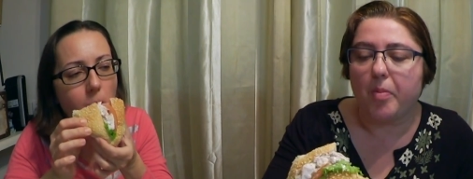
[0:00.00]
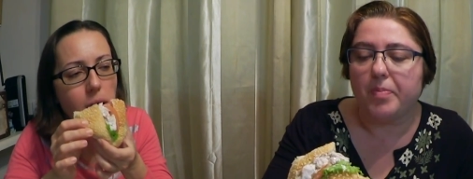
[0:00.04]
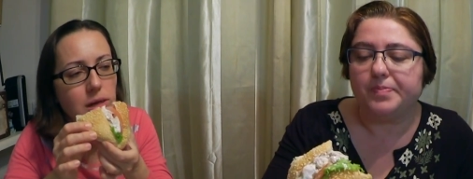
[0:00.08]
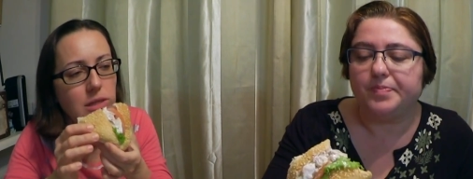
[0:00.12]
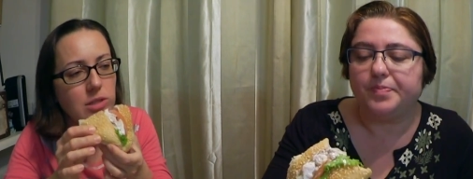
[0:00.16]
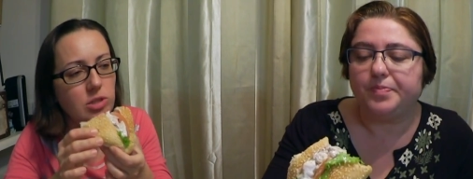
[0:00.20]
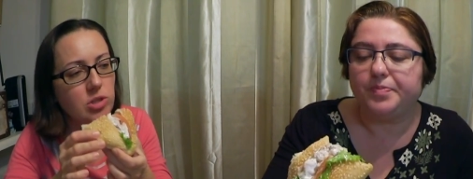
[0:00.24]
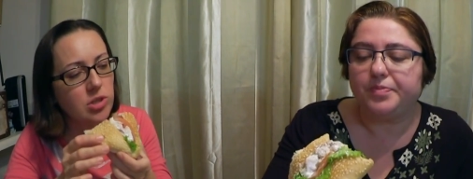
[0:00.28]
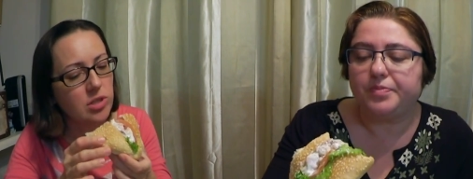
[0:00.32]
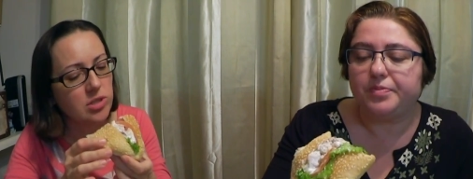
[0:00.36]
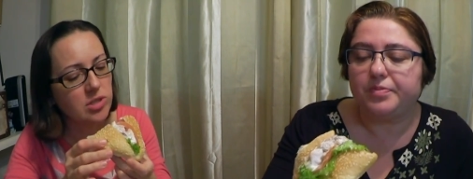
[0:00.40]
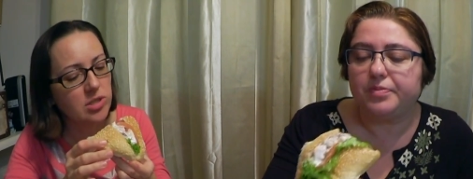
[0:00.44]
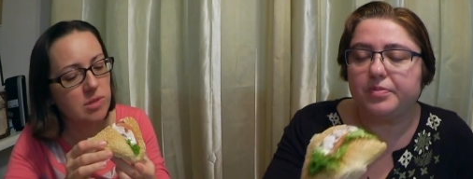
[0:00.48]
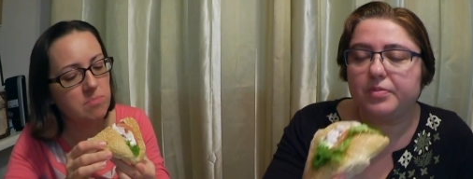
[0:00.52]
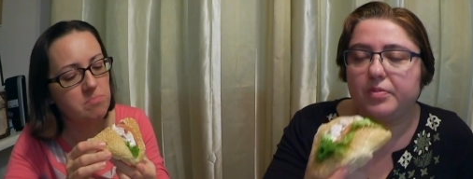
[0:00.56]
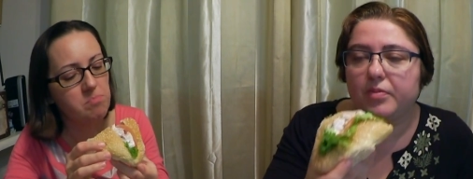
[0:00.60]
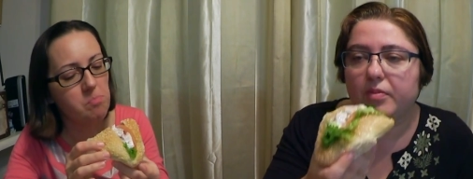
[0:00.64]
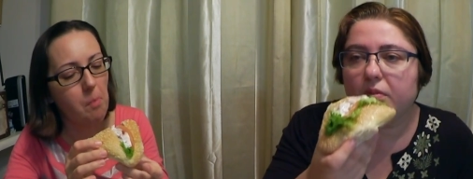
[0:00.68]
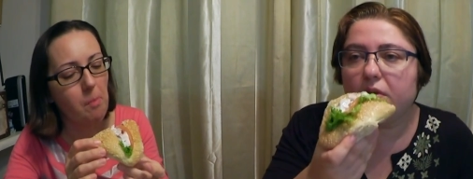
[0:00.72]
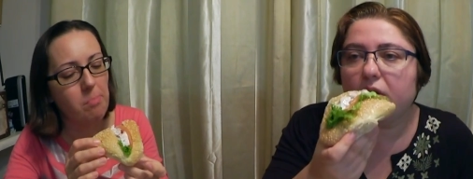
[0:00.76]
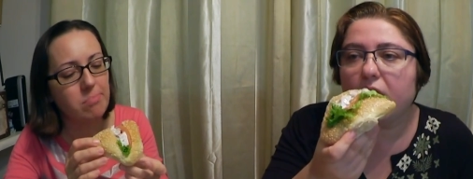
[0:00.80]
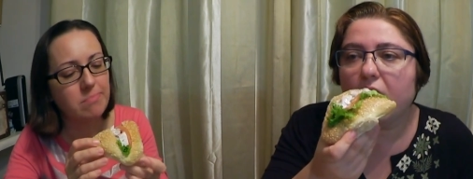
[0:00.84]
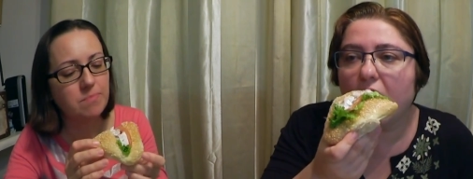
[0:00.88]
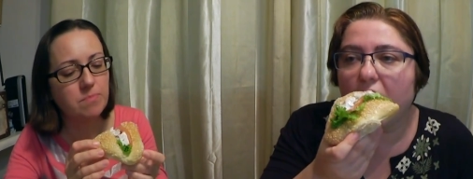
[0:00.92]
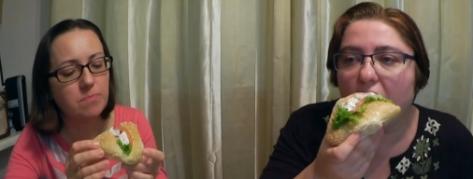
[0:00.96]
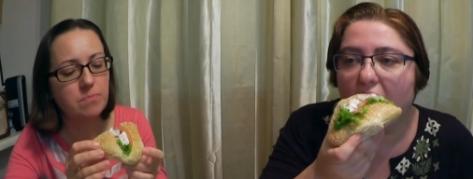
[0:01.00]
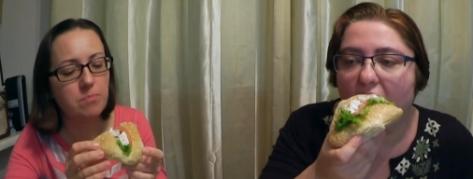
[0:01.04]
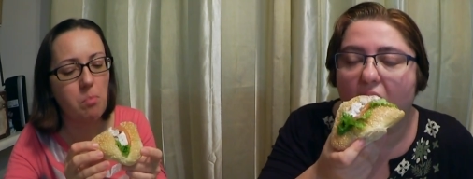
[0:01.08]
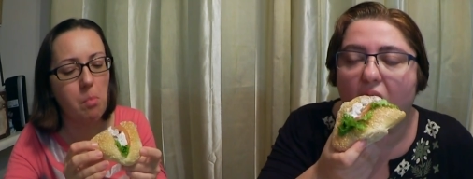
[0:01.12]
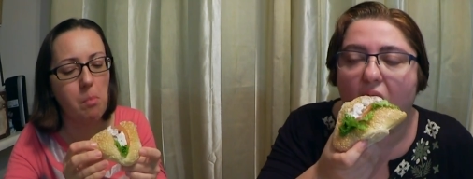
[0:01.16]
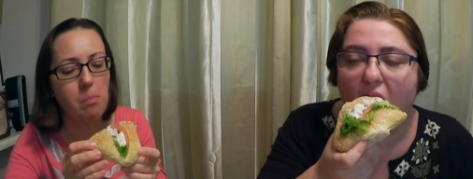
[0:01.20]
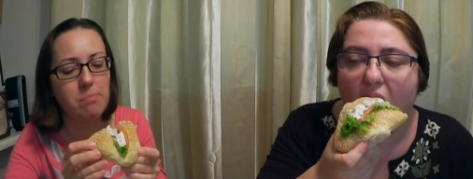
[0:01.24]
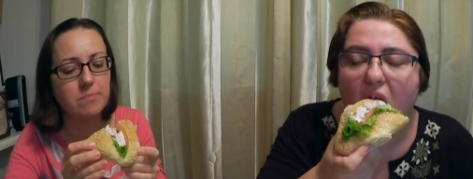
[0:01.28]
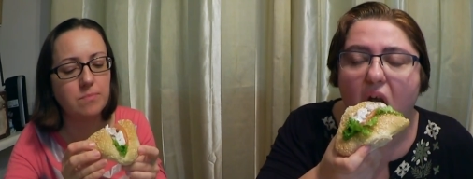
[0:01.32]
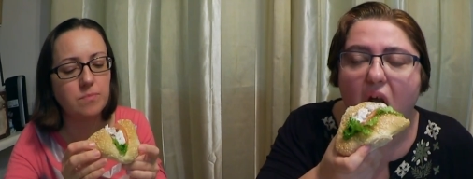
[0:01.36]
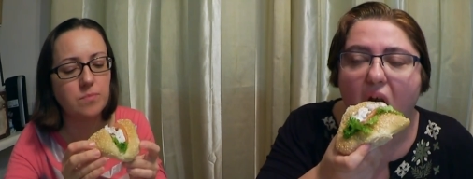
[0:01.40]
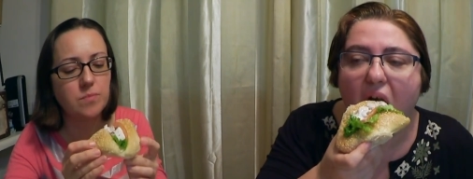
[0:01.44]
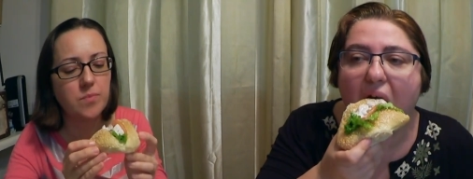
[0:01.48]
Speaker 1: Interesting.
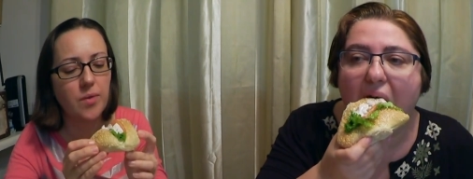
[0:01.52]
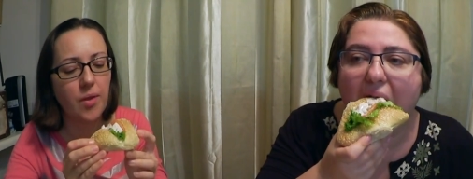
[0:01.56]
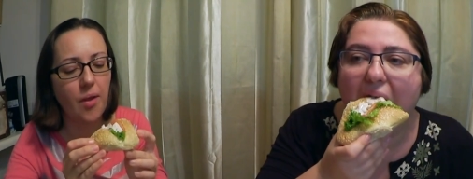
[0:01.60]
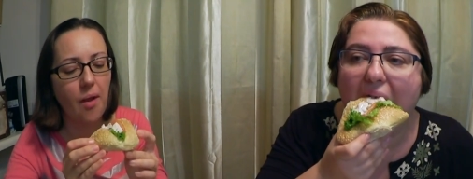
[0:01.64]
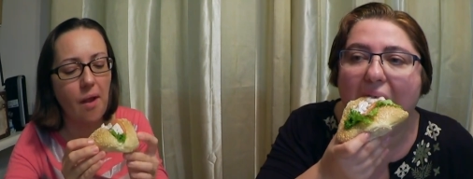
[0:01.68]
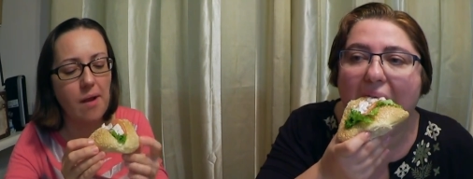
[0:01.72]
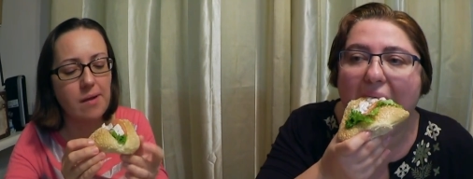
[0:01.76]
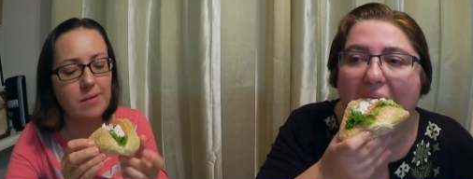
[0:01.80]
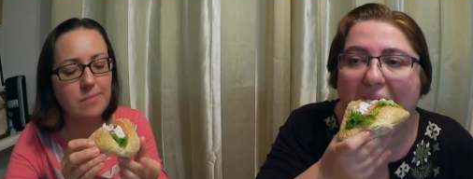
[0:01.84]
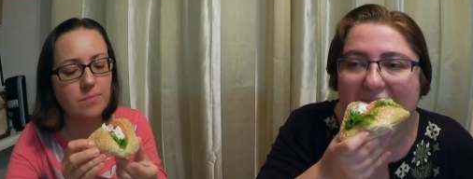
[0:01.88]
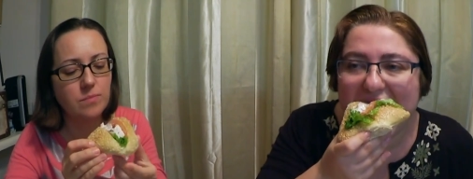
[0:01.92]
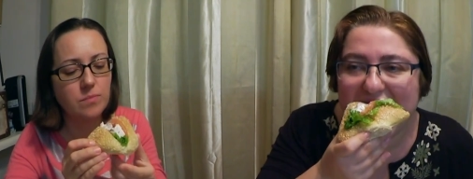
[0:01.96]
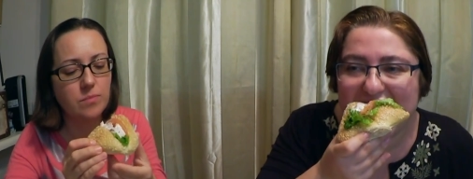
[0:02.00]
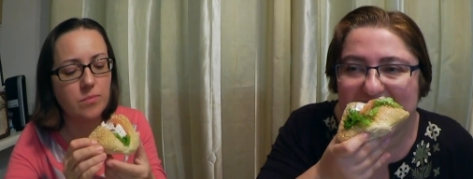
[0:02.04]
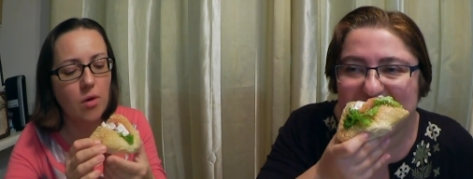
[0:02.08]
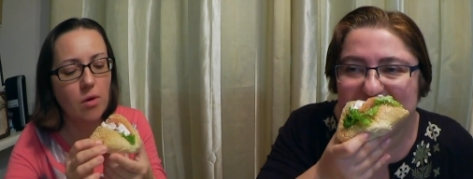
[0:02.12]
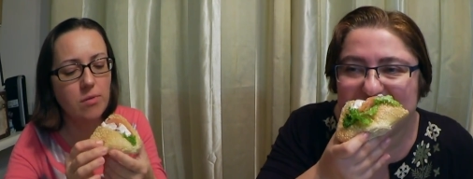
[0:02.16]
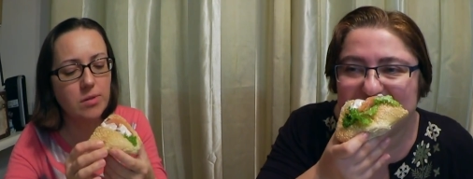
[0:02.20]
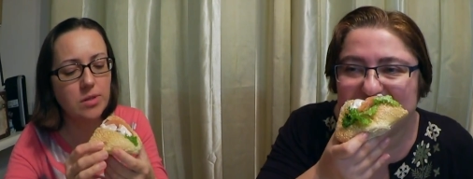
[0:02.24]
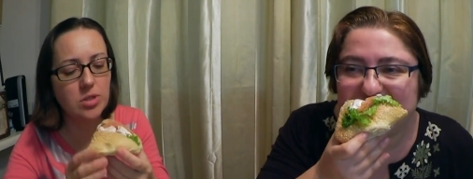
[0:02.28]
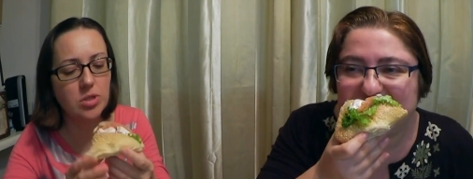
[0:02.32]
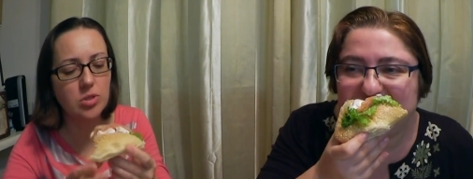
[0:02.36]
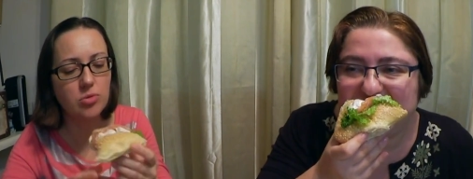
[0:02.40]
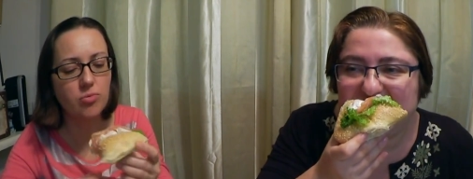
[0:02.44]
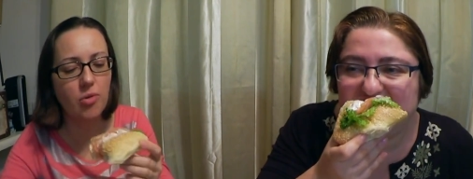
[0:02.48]
Mm-hmm. Oh, this